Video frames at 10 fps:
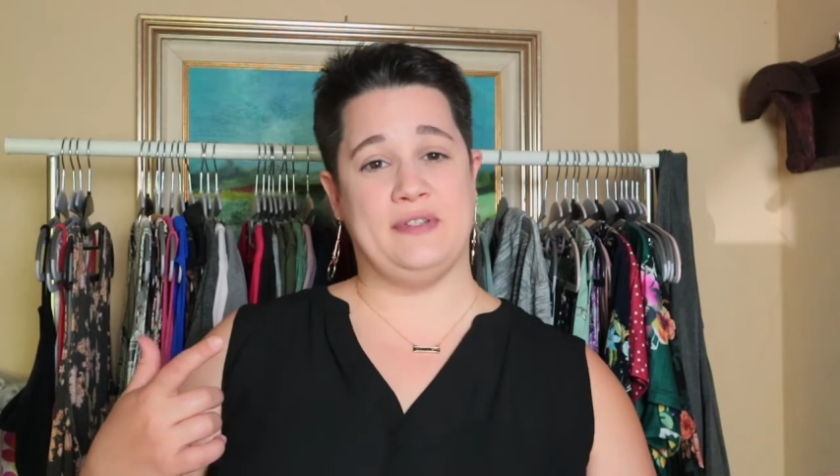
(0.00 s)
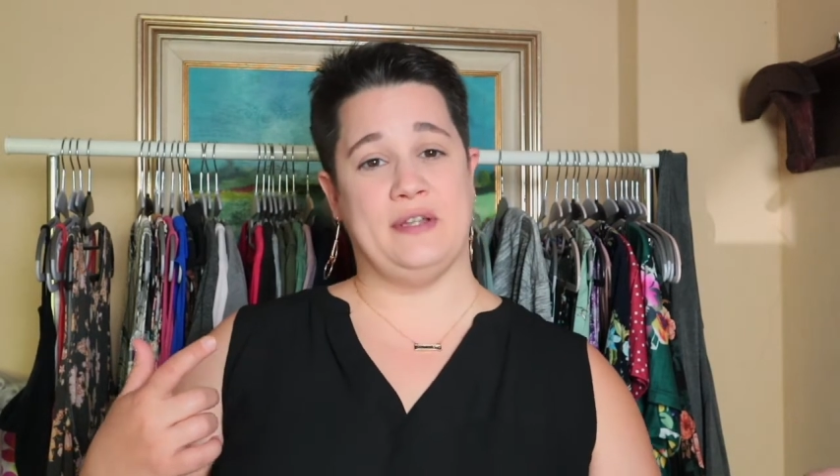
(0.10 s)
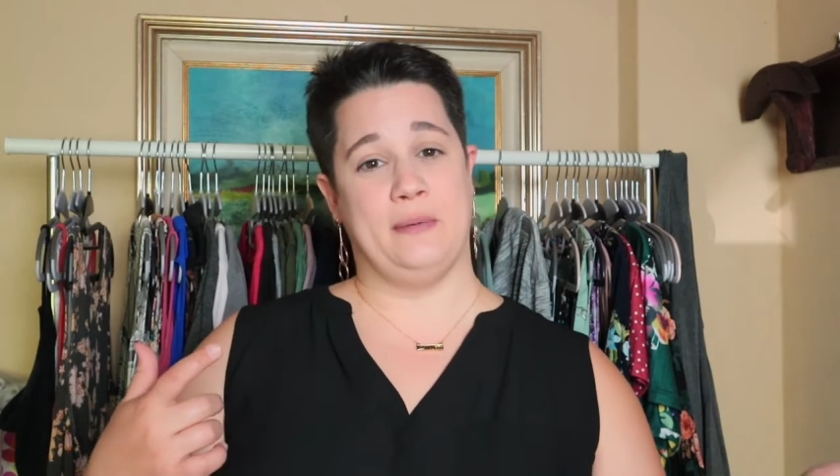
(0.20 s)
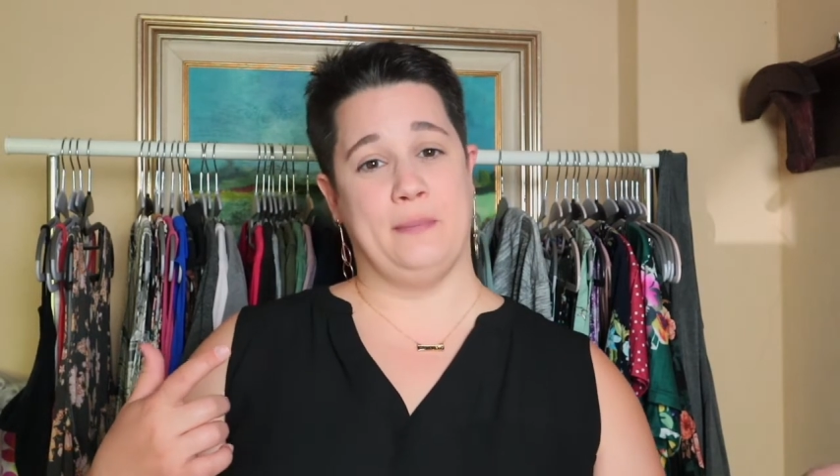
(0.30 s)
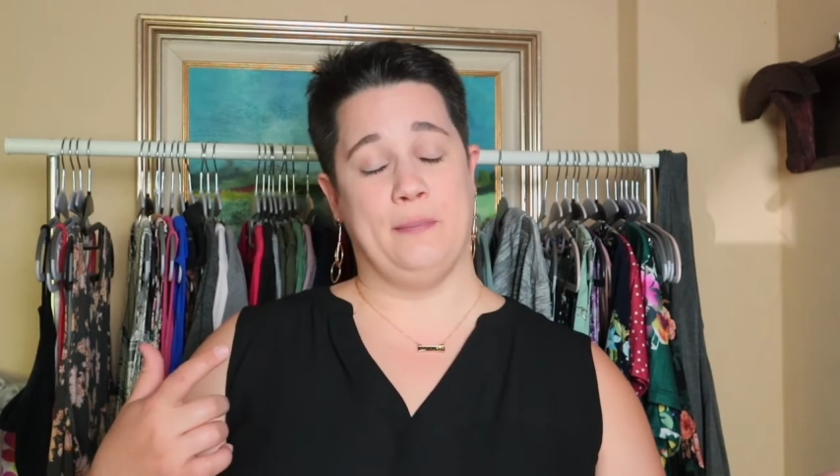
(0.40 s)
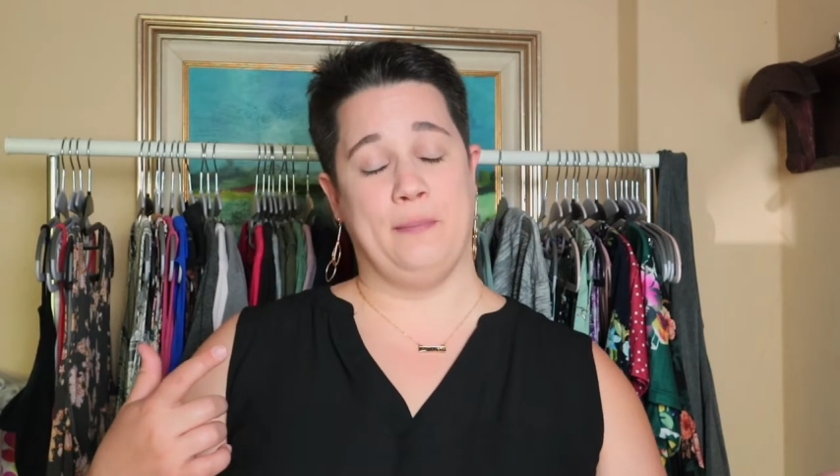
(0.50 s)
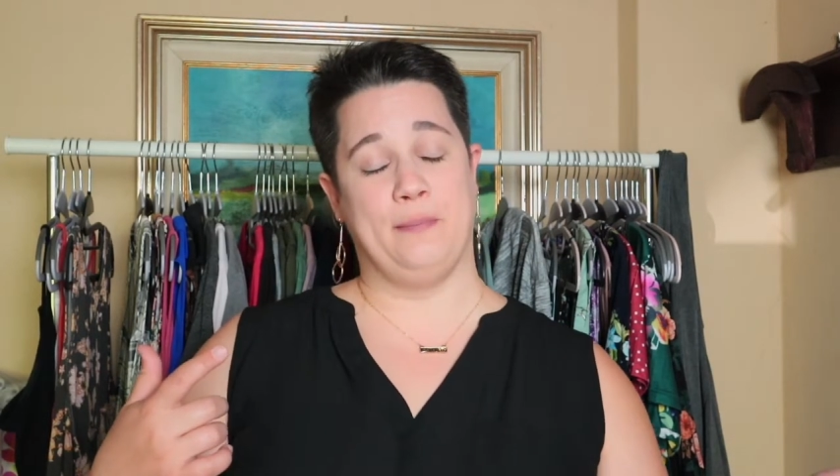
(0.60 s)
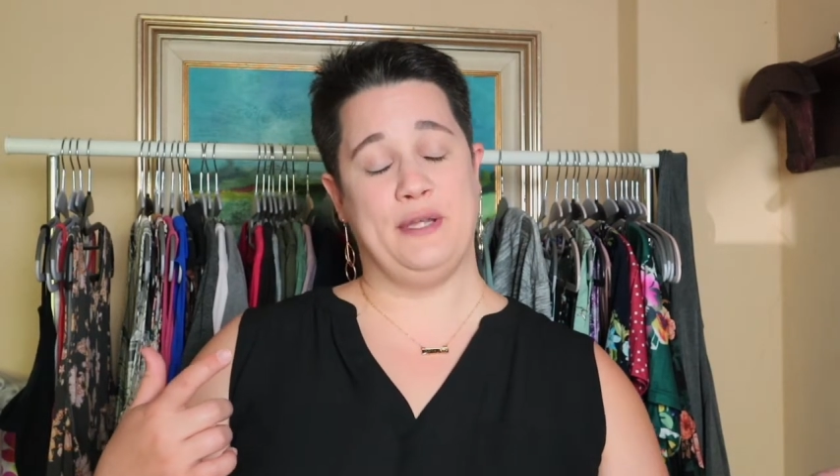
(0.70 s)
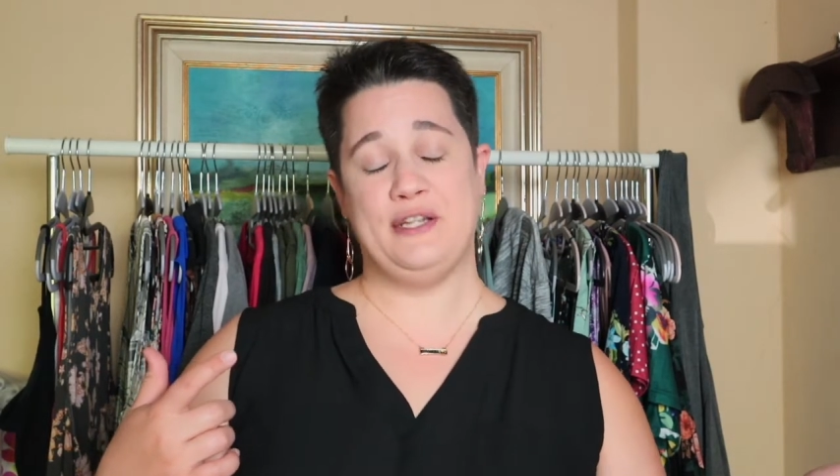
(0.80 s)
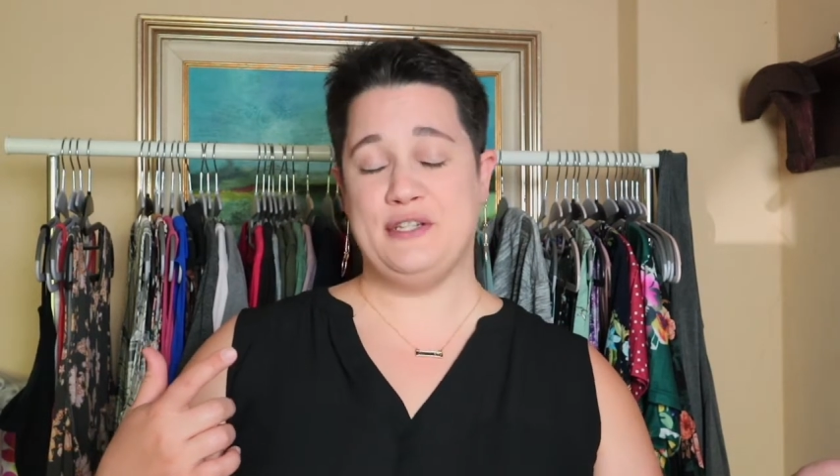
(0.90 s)
some
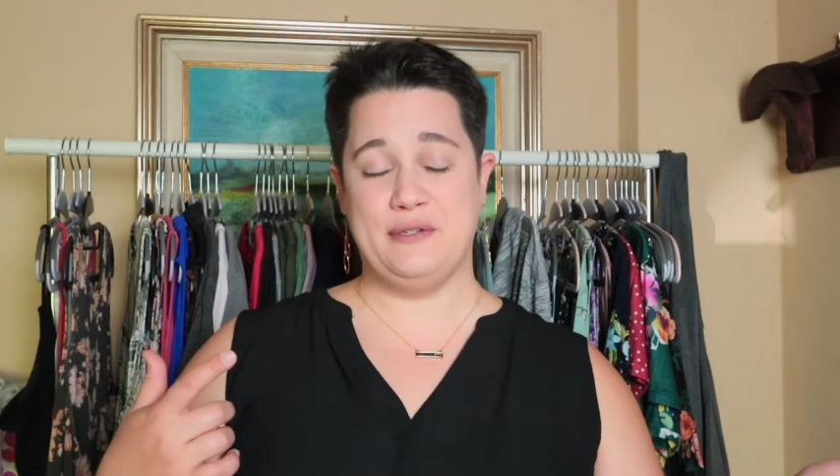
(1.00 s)
kitchen